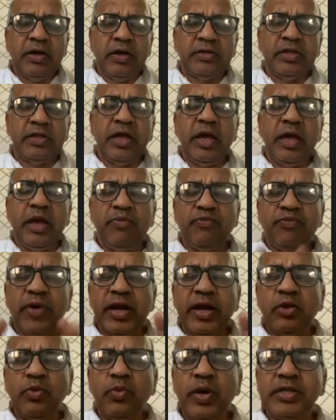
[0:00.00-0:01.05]
The
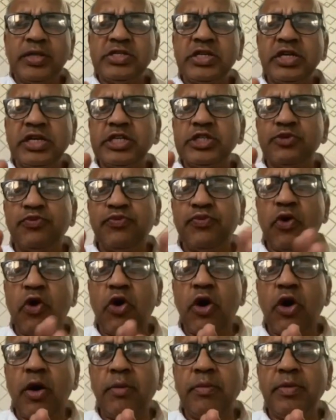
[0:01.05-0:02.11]
effect, once it is
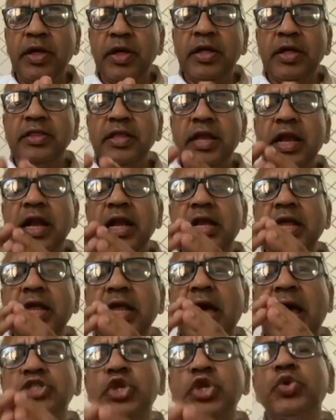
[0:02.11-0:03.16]
formed, then it
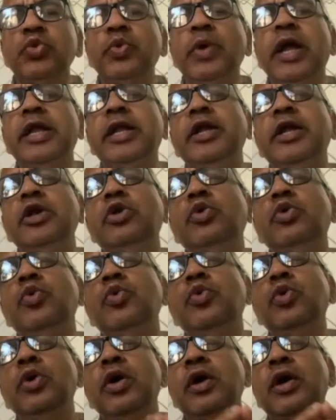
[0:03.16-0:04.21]
has to get
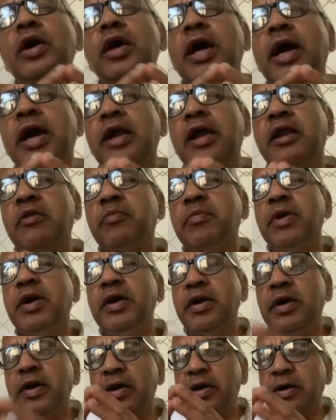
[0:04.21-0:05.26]
into
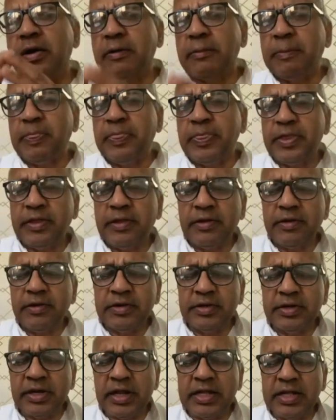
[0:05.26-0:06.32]
karma.
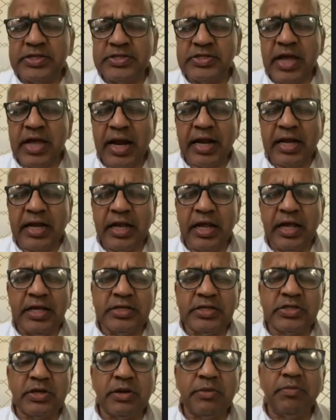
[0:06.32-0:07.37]
Transacting
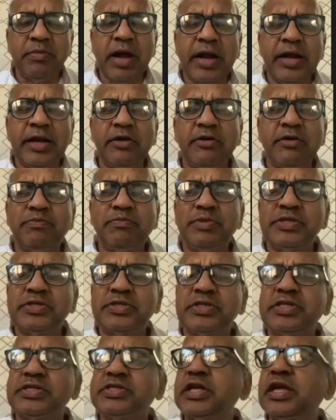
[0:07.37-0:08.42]
some kind of
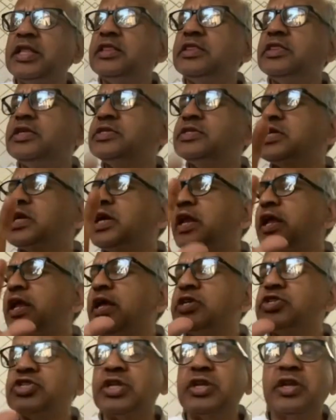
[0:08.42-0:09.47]
business in this
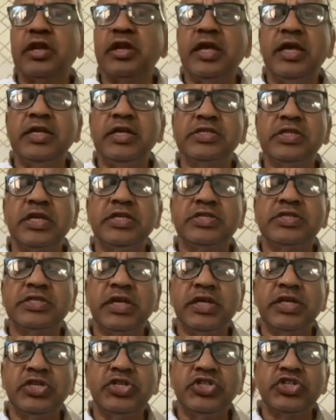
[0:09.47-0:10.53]
creation is
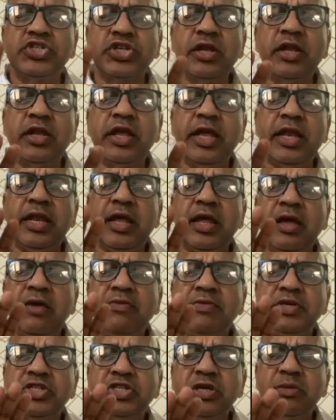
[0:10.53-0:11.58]
essential,
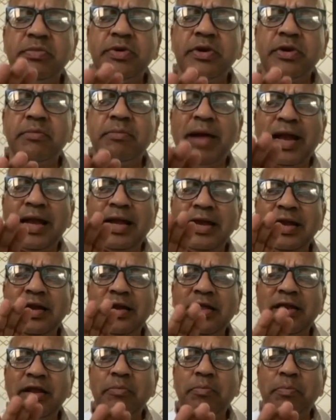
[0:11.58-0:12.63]
inevitable,
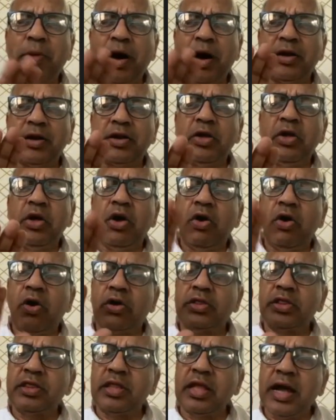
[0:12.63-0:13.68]
mandatory part
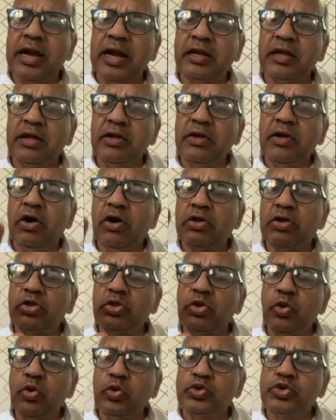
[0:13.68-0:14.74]
on
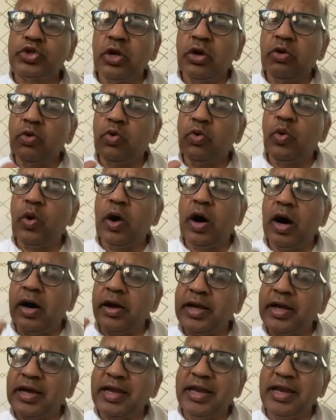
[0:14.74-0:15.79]
those who are
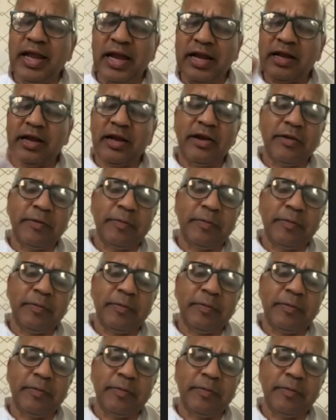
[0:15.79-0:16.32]
created.